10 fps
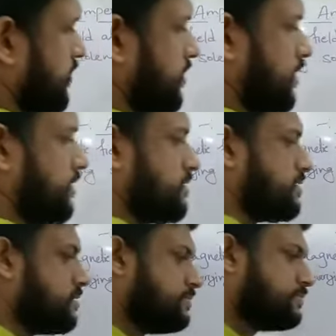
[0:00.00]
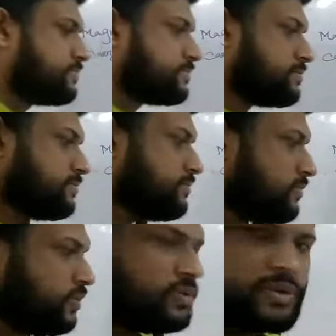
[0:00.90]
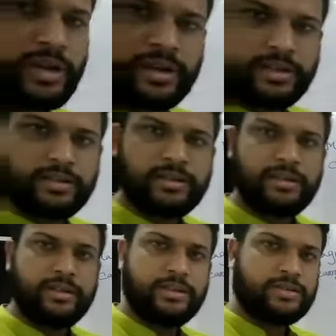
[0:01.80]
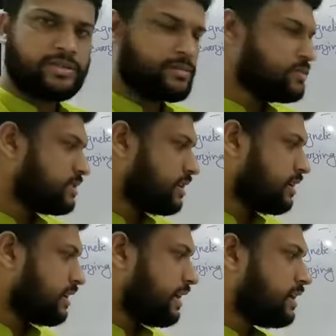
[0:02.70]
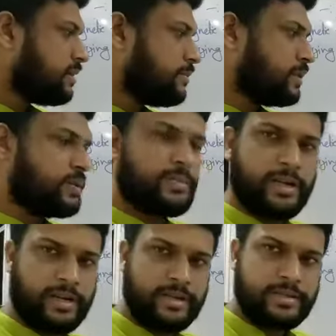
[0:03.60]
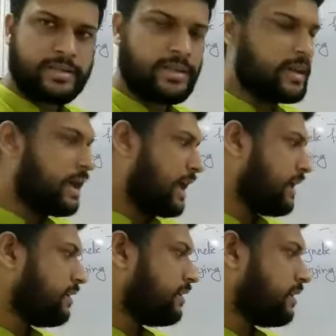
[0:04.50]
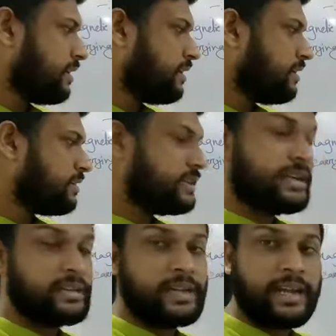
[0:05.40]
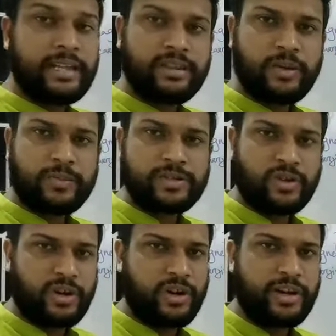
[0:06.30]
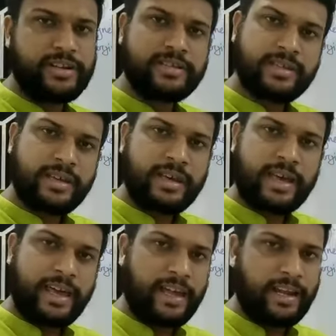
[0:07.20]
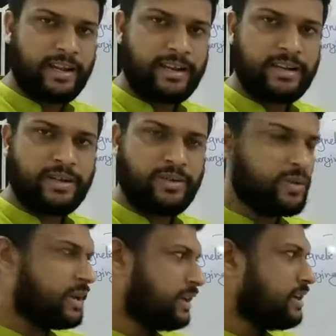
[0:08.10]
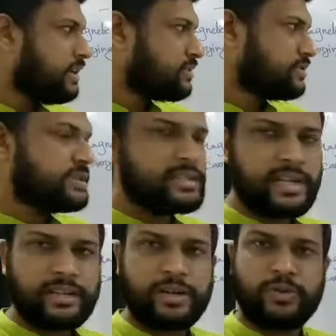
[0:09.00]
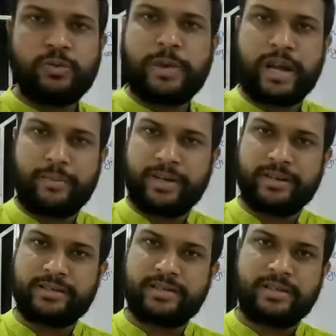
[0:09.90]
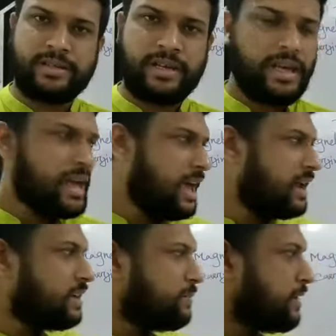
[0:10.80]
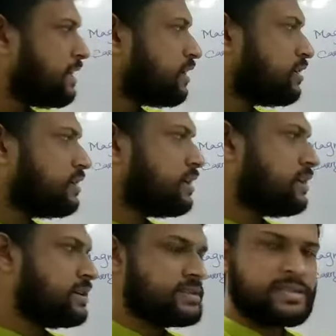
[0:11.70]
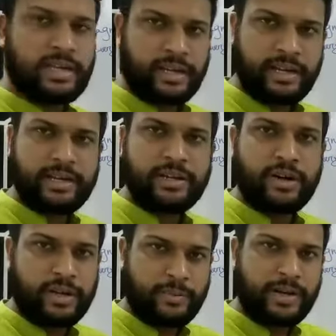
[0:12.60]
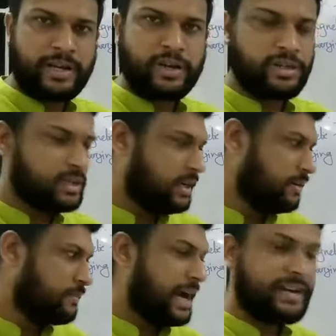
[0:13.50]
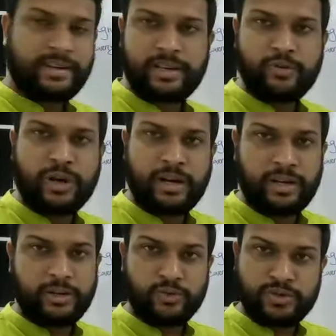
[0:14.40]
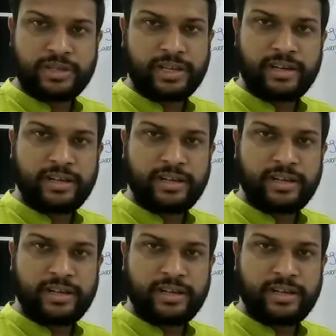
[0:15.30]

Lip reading: turns. Okay, so suppose there are N number of turns, and the length of the solenoid is L. Okay, so these are the two parameters. and depending on the circuit or depending on the battery you use here,